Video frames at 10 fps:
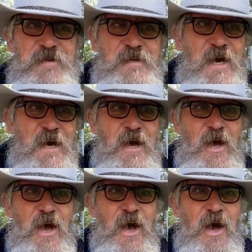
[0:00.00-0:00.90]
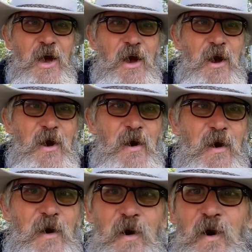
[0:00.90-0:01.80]

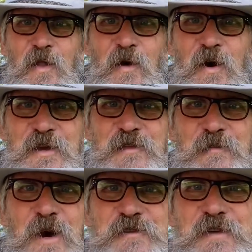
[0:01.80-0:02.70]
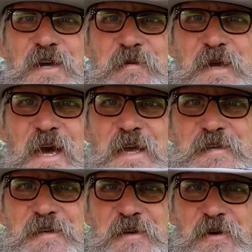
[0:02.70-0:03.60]
I get the most out of my
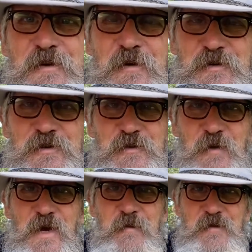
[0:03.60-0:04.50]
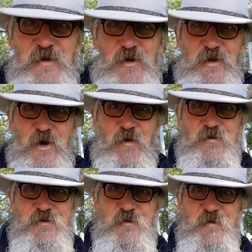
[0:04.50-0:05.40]
hats. I usually wear them till they got
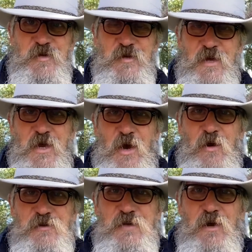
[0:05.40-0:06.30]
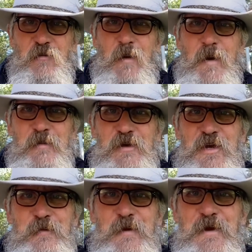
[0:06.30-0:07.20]
holes in them, and I sew them up and
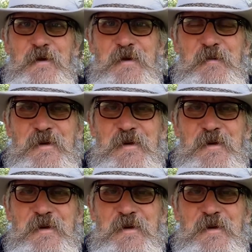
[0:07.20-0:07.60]
keep wearing them.